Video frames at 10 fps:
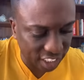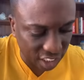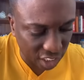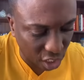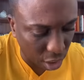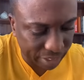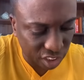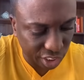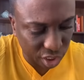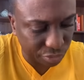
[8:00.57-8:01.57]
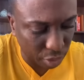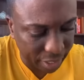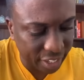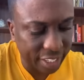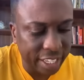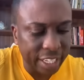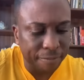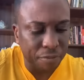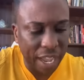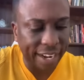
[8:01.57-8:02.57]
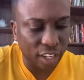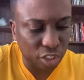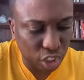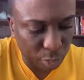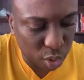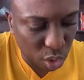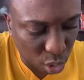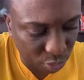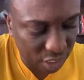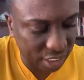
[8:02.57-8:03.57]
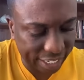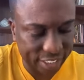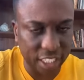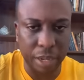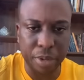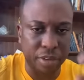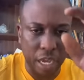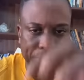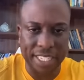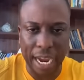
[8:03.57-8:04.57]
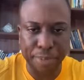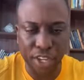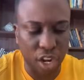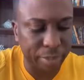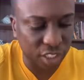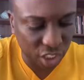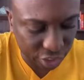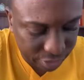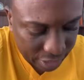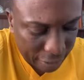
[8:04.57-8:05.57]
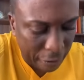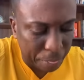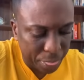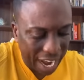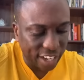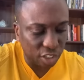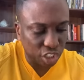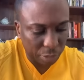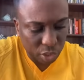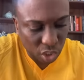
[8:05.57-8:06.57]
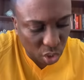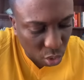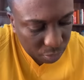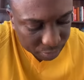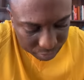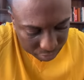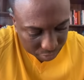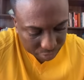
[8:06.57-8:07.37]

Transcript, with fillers: write it in the comment section for me. Daniel chapter 2, verse 19. Let me type in the comment section. Daniel chapter 2,